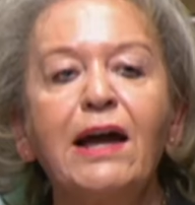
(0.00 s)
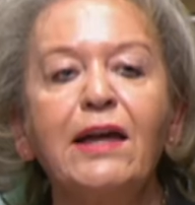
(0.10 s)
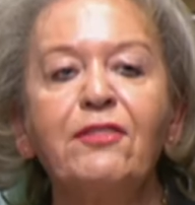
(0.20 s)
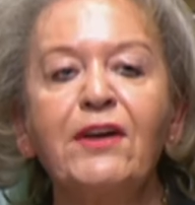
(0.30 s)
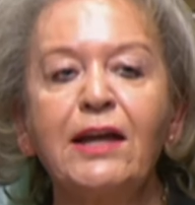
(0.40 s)

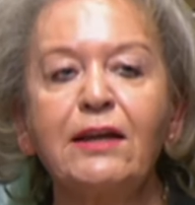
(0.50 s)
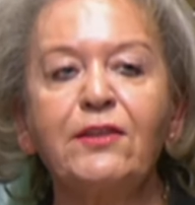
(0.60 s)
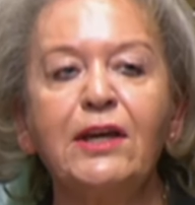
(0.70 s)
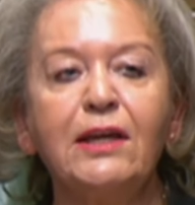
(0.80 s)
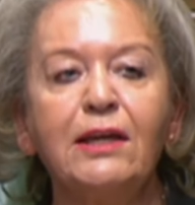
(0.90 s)
I thank
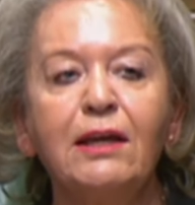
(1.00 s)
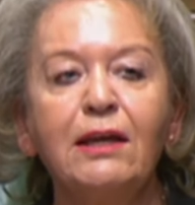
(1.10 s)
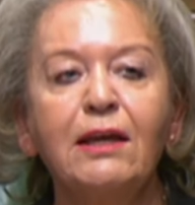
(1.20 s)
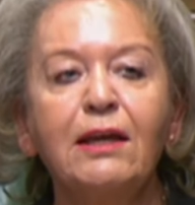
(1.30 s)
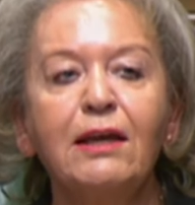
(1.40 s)

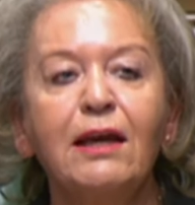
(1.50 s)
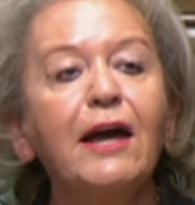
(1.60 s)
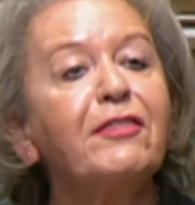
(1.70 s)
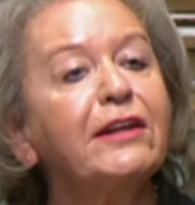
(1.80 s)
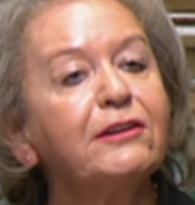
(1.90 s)

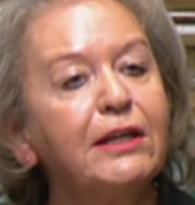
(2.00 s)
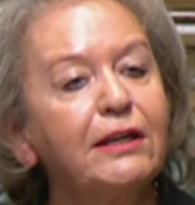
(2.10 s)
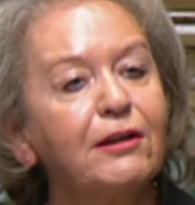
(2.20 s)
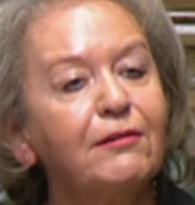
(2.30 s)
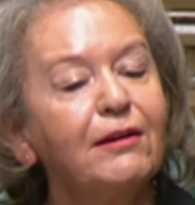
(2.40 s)

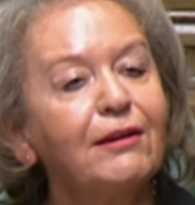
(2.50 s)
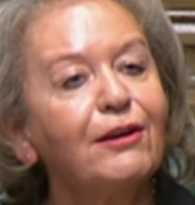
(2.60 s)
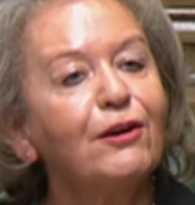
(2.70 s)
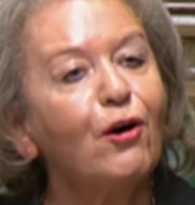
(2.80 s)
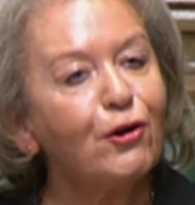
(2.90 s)
the
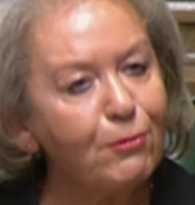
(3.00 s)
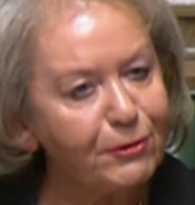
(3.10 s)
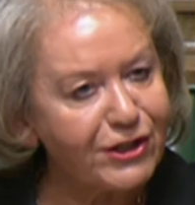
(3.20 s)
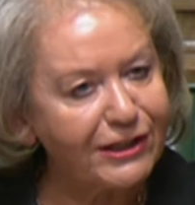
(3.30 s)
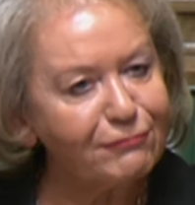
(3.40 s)

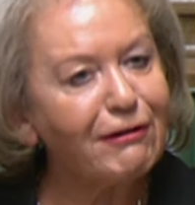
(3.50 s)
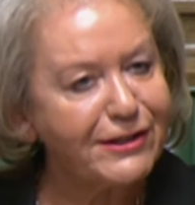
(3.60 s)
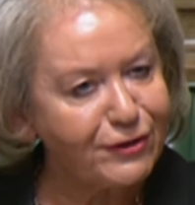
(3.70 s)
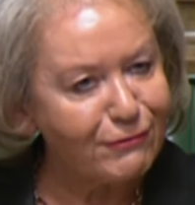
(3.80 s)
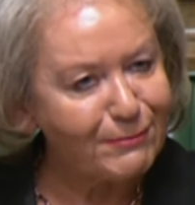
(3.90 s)
Honourable
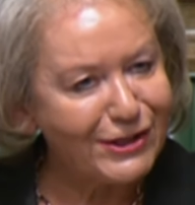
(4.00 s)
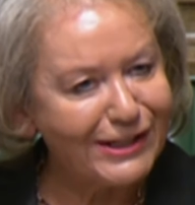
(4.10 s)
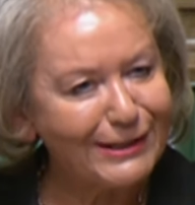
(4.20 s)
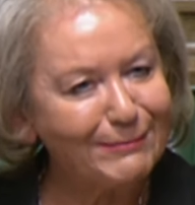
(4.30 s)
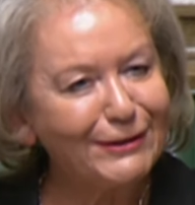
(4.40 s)

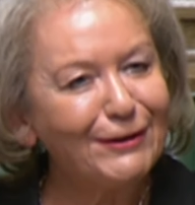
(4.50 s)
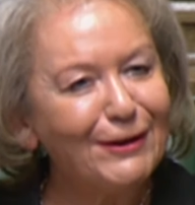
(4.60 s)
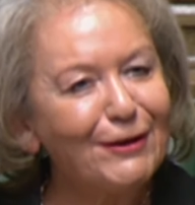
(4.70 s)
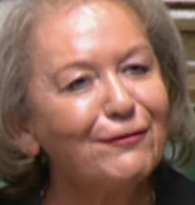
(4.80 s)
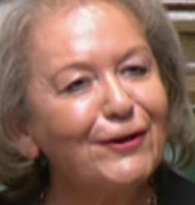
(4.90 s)
Gentleman
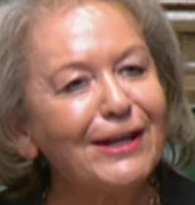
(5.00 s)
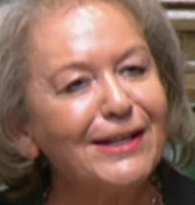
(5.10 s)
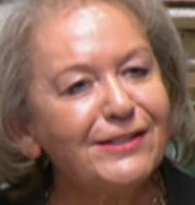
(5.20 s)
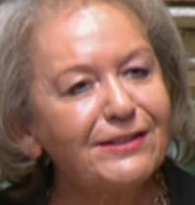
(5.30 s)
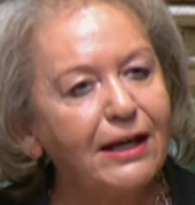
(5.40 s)
for
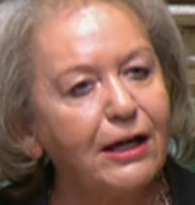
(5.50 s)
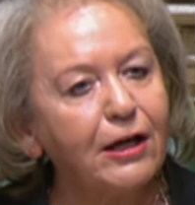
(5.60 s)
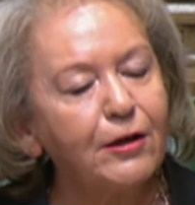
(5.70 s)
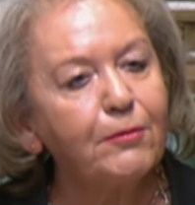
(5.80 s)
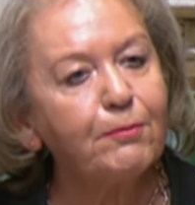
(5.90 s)
his
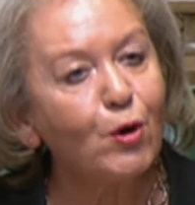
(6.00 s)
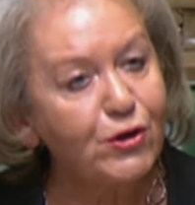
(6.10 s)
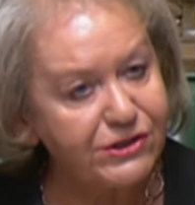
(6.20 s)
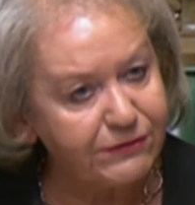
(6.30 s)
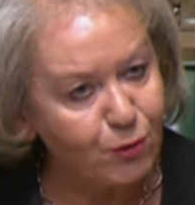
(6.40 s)

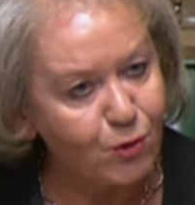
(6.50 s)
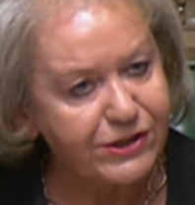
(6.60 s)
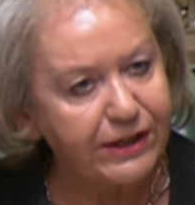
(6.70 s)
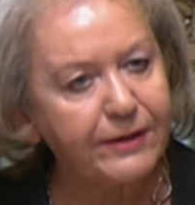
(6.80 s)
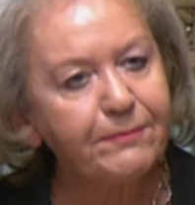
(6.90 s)
point of
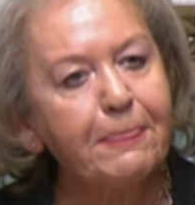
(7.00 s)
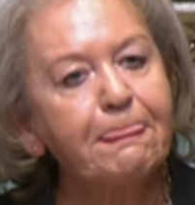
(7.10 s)
order.